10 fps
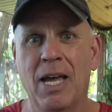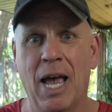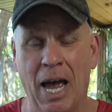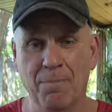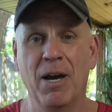
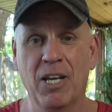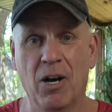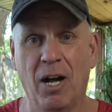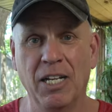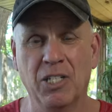at my
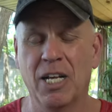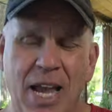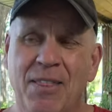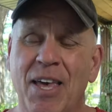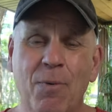cottage.
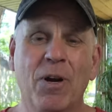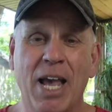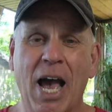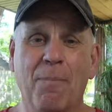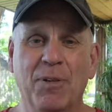And then what
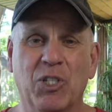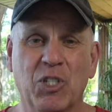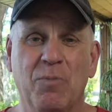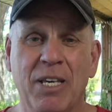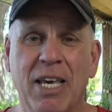happens
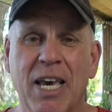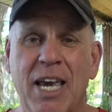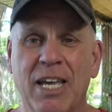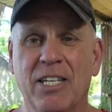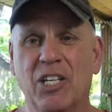to me
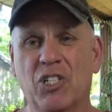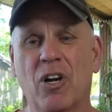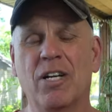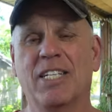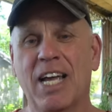is I
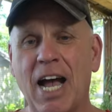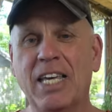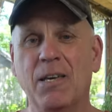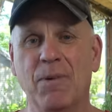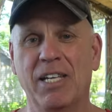start
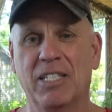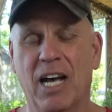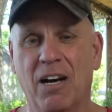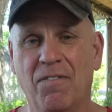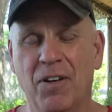attacking
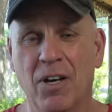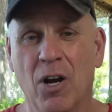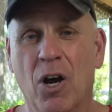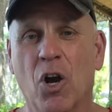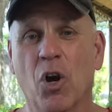myself,
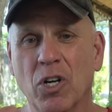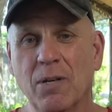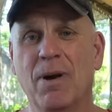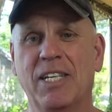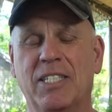
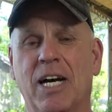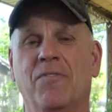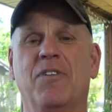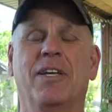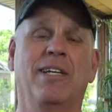hurting
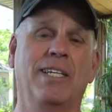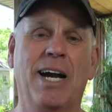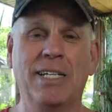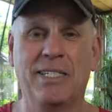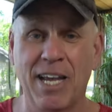myself, thinking,
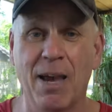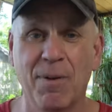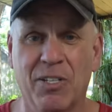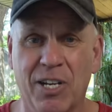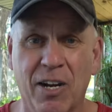God damn
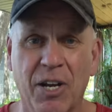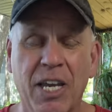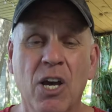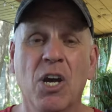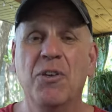it, Terry,
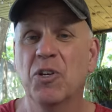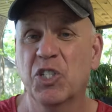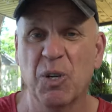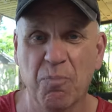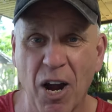your
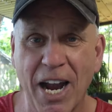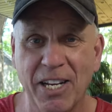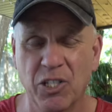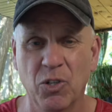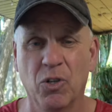
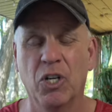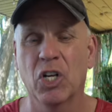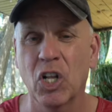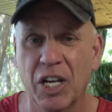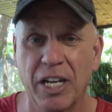sobriety's no good.
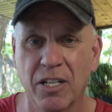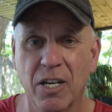Look it,